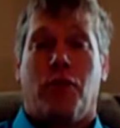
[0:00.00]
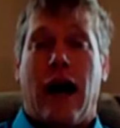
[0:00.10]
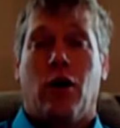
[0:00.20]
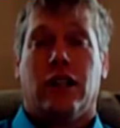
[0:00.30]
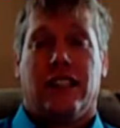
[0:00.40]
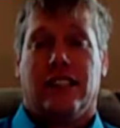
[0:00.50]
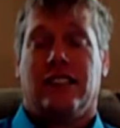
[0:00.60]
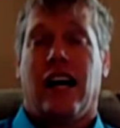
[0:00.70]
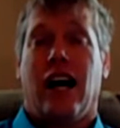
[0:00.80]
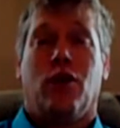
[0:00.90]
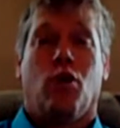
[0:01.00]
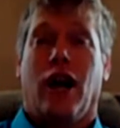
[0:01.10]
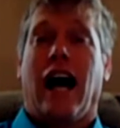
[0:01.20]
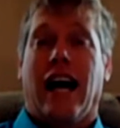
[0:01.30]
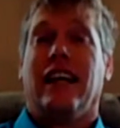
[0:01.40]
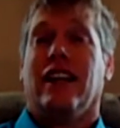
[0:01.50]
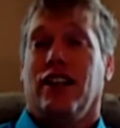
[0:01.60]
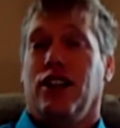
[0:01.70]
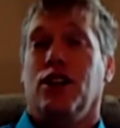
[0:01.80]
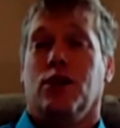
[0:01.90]
power to decide what I can
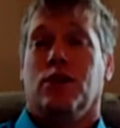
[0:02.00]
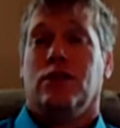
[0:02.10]
do.